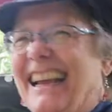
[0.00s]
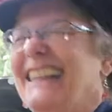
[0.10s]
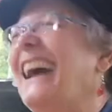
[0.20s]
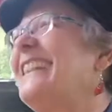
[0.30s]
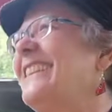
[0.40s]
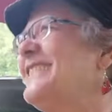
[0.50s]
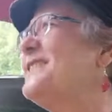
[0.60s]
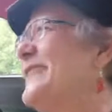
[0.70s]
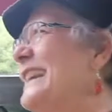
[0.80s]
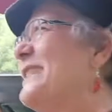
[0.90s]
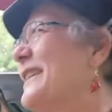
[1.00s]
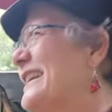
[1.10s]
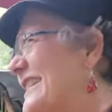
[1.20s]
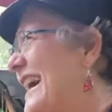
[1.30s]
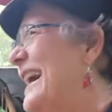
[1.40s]
Not that you really want to
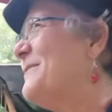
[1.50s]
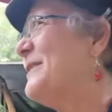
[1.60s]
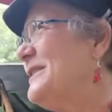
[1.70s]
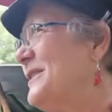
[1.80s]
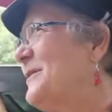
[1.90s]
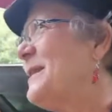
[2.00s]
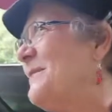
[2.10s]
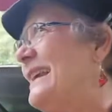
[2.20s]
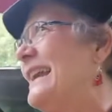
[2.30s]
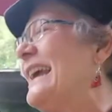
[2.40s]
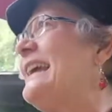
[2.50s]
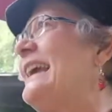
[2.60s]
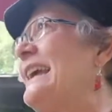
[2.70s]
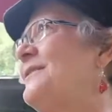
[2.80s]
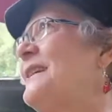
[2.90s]
shine, but you know what I mean. Like
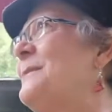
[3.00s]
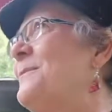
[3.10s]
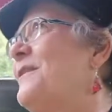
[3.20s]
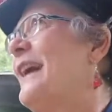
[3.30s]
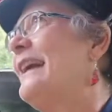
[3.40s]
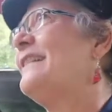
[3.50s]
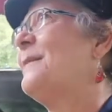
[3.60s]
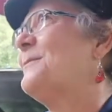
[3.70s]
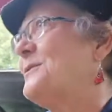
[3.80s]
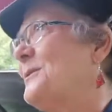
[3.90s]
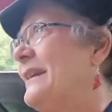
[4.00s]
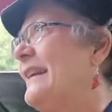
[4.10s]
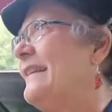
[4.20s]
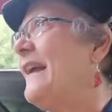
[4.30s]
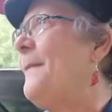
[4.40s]
it really provides
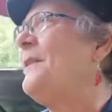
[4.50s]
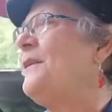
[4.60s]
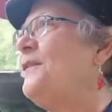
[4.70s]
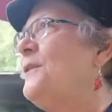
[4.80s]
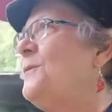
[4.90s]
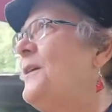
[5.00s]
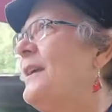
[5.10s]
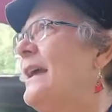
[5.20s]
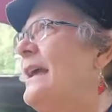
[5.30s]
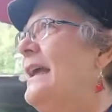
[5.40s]
opportunities, and if you wanna